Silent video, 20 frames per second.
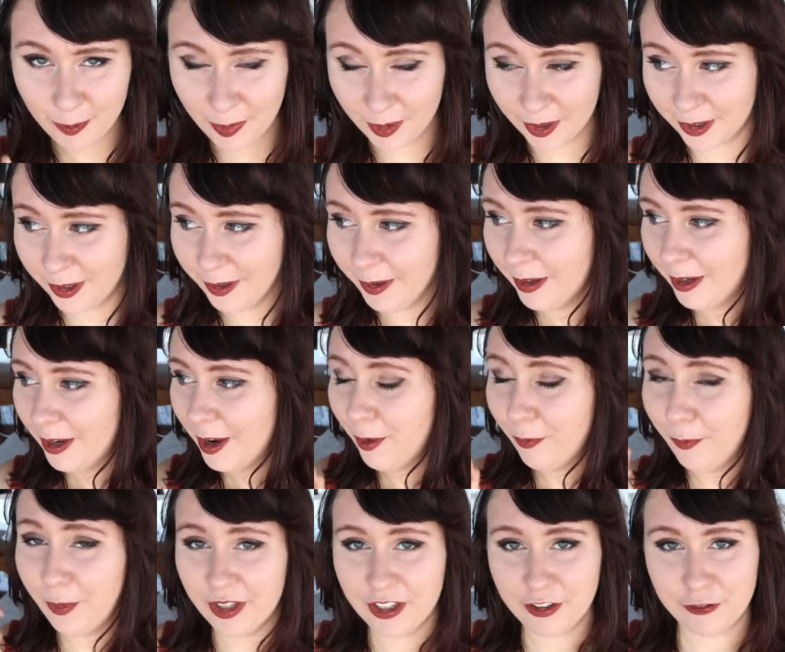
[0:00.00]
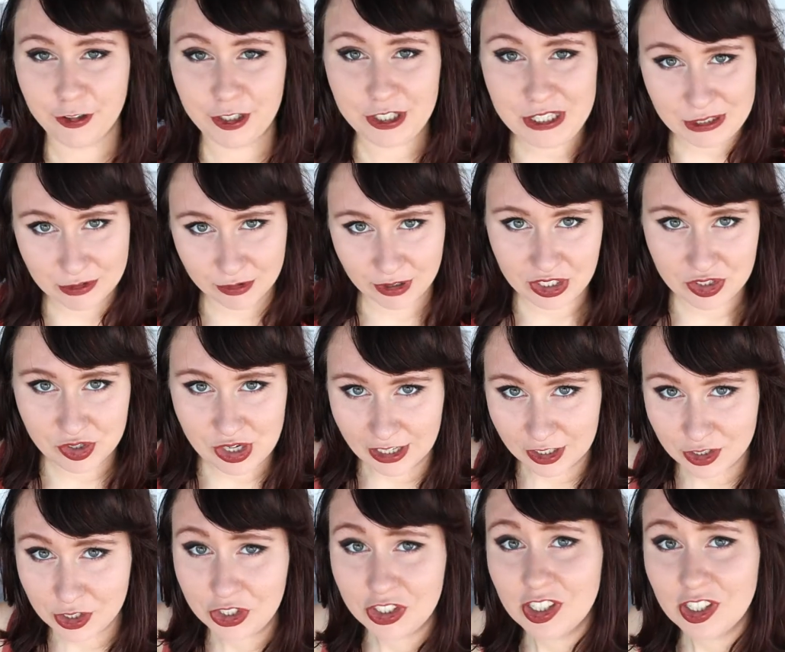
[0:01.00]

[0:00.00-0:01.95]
but when I was trying to like to